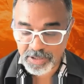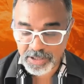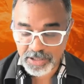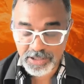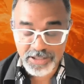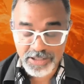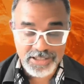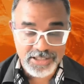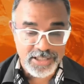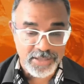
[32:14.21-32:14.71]

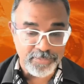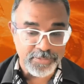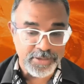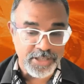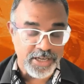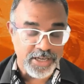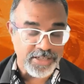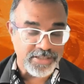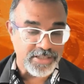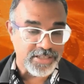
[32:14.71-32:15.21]
in some
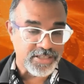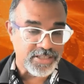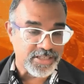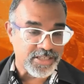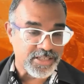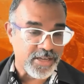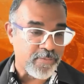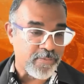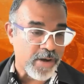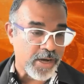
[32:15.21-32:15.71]
cases,
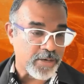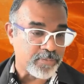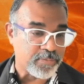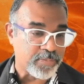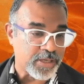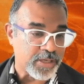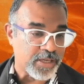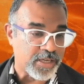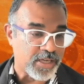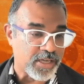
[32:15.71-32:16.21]
there might
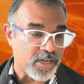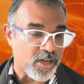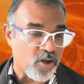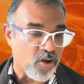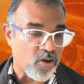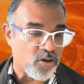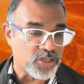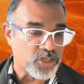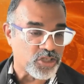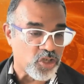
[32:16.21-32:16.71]
be
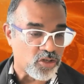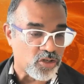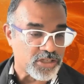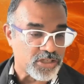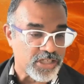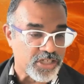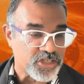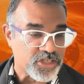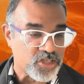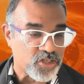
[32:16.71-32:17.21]

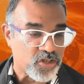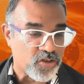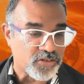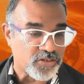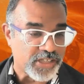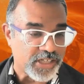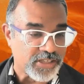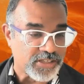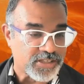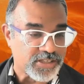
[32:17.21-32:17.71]
consolidation
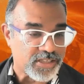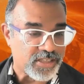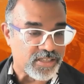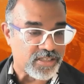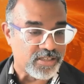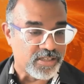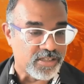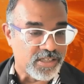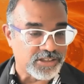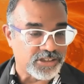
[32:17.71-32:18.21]
of
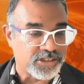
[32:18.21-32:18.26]
data